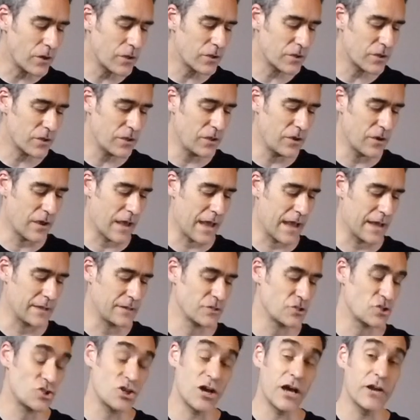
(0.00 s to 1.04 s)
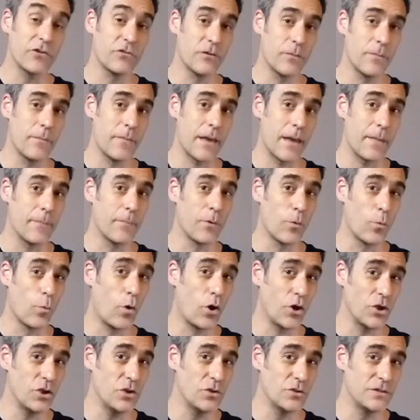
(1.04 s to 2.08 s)
a look at your hand and try to remember
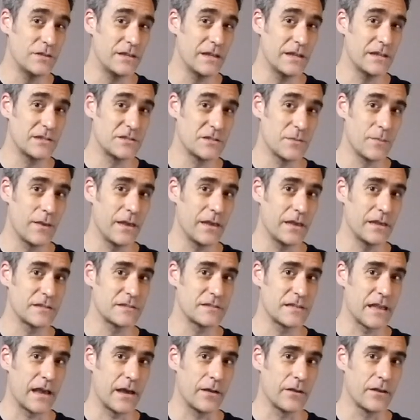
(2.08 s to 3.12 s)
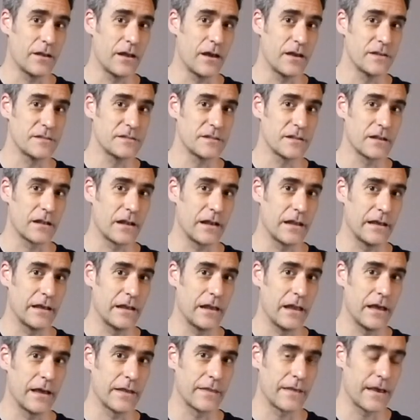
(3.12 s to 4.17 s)
what you did to make it sound nice and clear
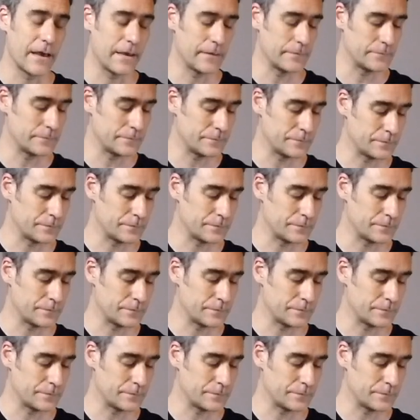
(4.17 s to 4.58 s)
like that.